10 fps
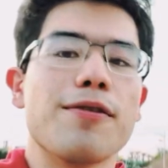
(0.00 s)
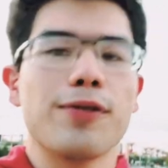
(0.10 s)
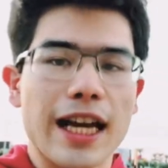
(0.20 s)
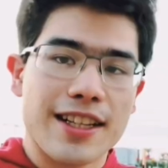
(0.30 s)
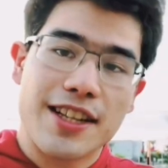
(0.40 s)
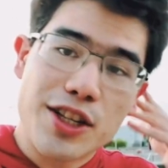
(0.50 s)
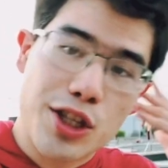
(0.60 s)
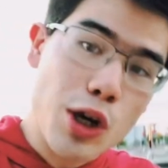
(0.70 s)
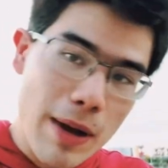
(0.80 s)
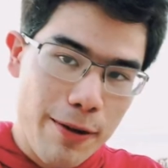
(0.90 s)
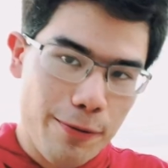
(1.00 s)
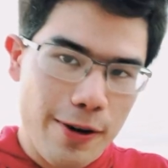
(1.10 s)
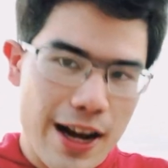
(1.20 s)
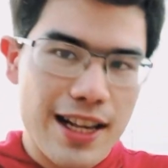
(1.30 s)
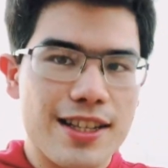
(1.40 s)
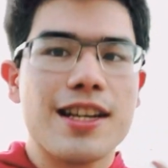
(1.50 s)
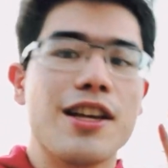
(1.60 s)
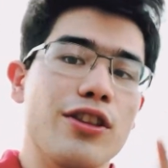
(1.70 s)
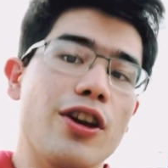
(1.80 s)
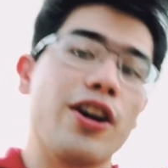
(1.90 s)
flexing to my friends,
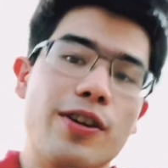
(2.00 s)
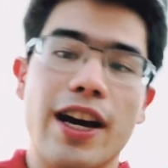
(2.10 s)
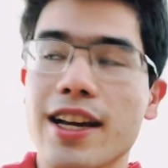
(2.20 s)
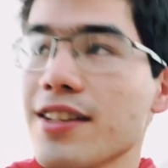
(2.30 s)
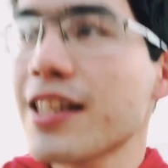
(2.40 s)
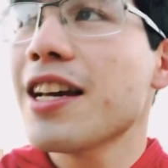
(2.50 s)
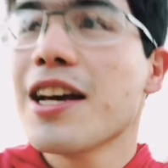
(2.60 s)
not you guys,